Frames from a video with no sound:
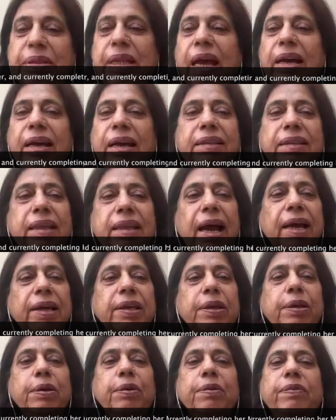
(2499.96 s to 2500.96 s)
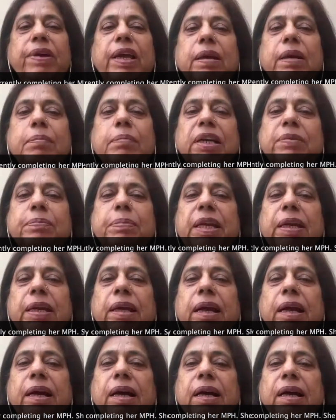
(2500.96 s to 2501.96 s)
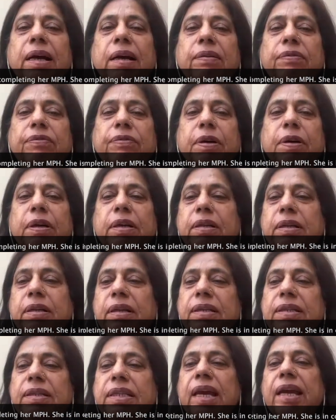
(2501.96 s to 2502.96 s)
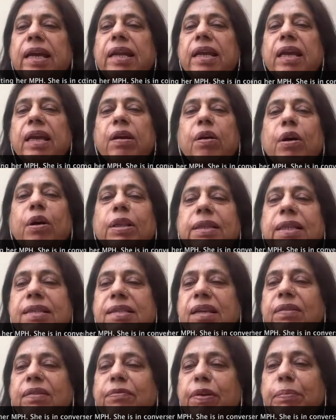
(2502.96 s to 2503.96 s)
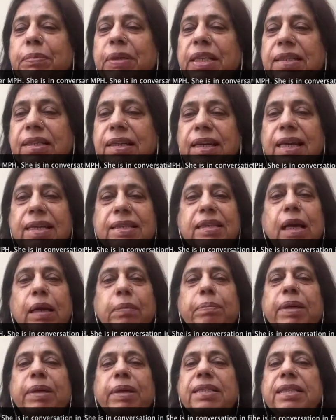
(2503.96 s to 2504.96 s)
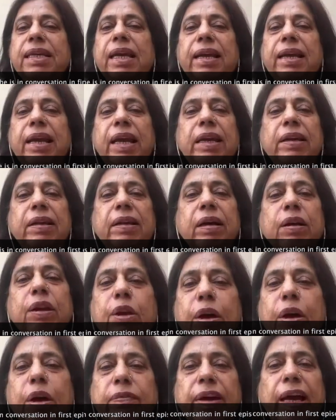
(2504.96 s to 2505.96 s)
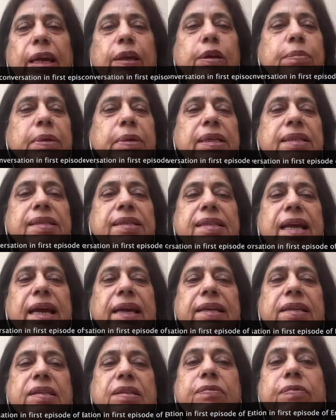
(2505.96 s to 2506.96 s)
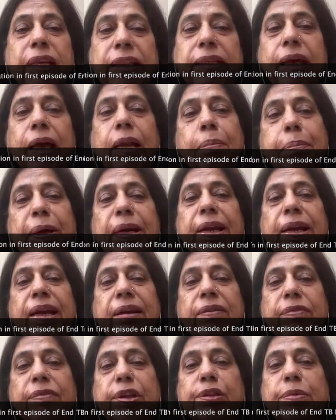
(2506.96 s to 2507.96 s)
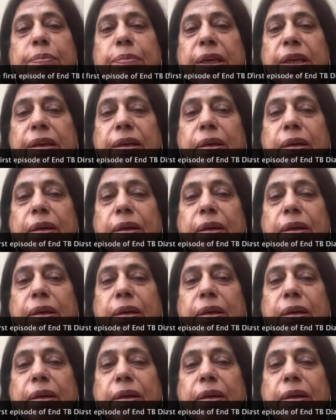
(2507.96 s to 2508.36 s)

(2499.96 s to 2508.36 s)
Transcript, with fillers: th thank you very much, Binika, for sharing all this information, as Kalpana said, and the, your valuable insights with Kalpana and with me.